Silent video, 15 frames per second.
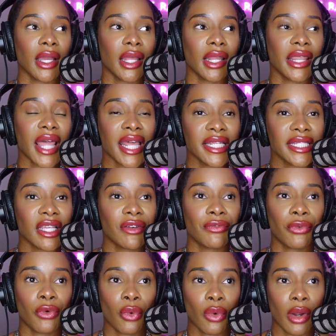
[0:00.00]
that is a
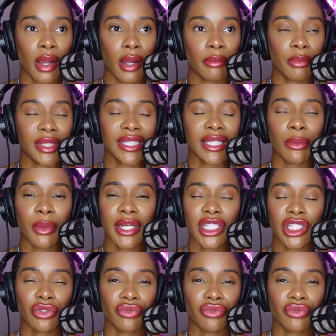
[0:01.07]
form, when someone is